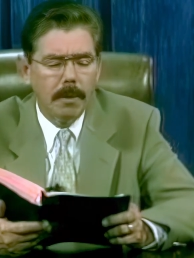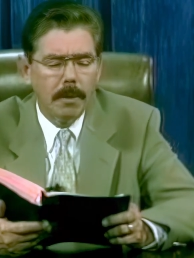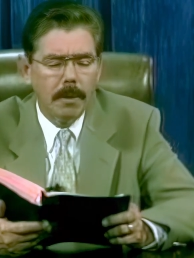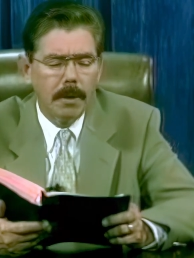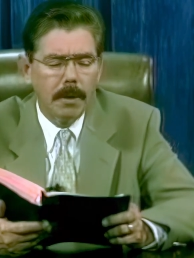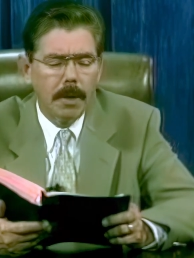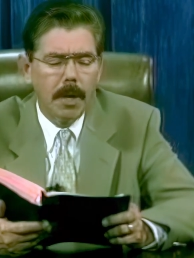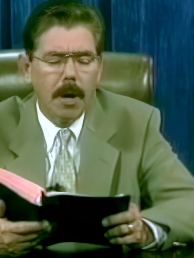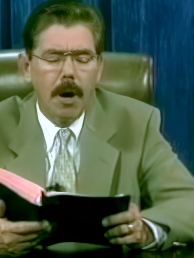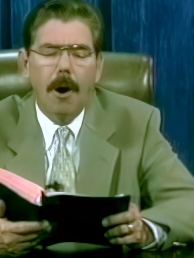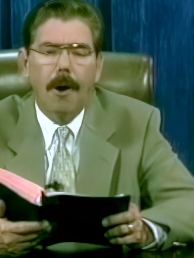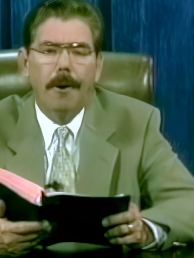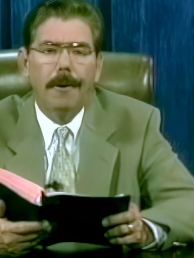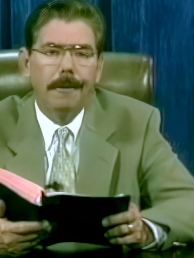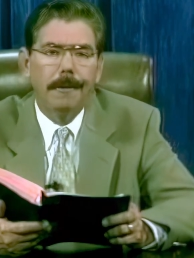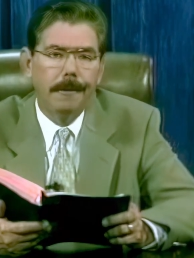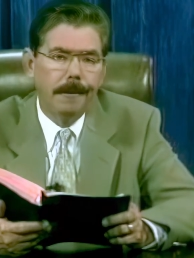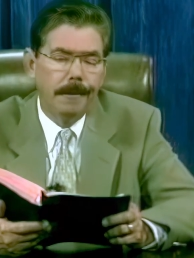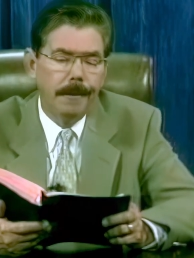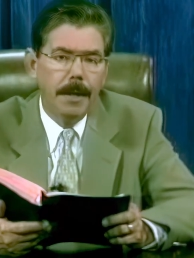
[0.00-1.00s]
or
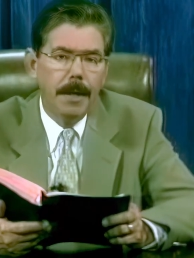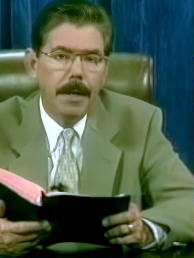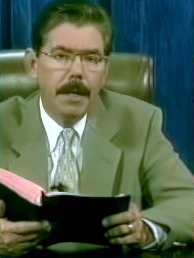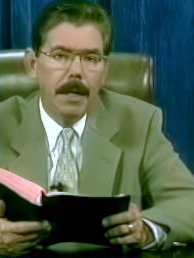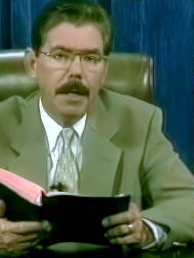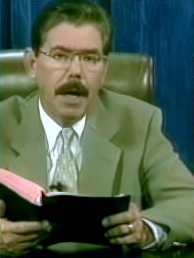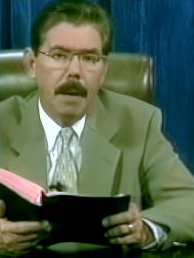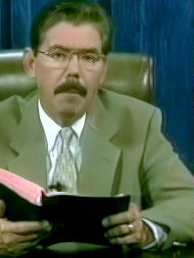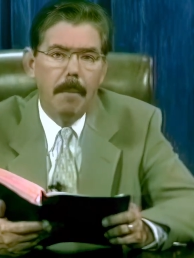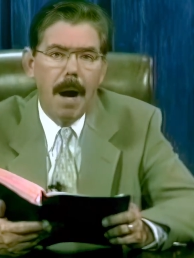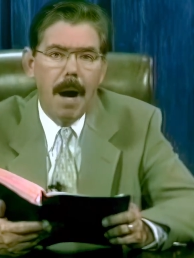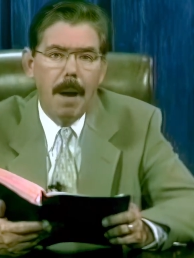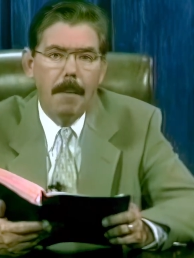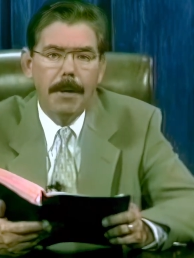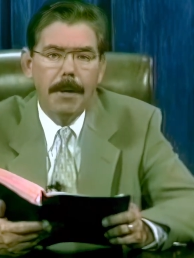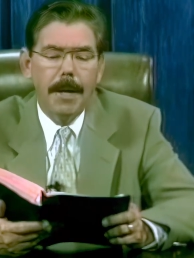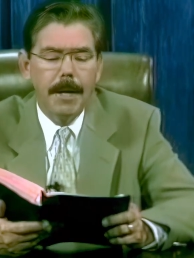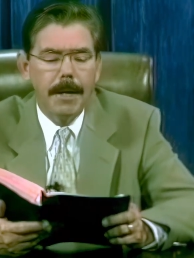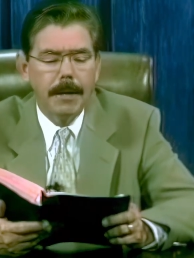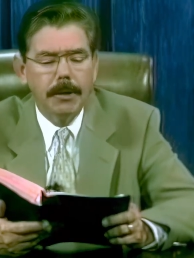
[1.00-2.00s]
carnal
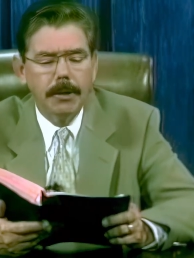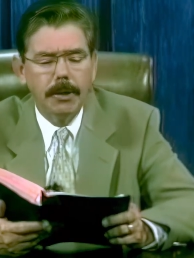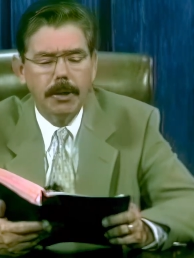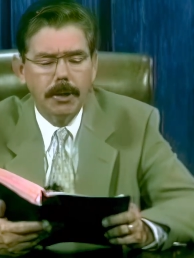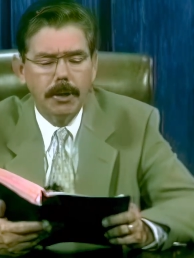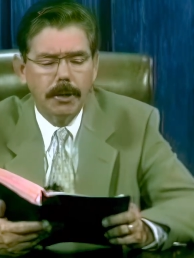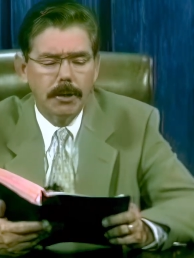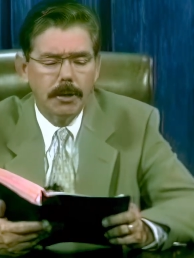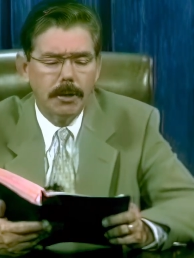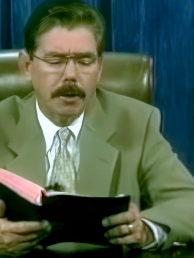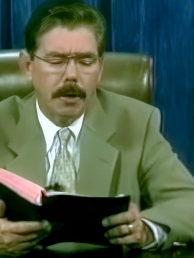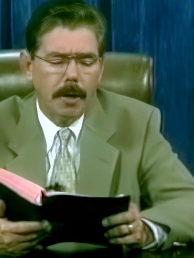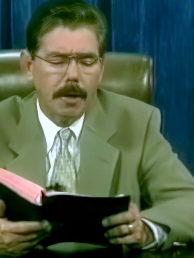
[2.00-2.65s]
abominations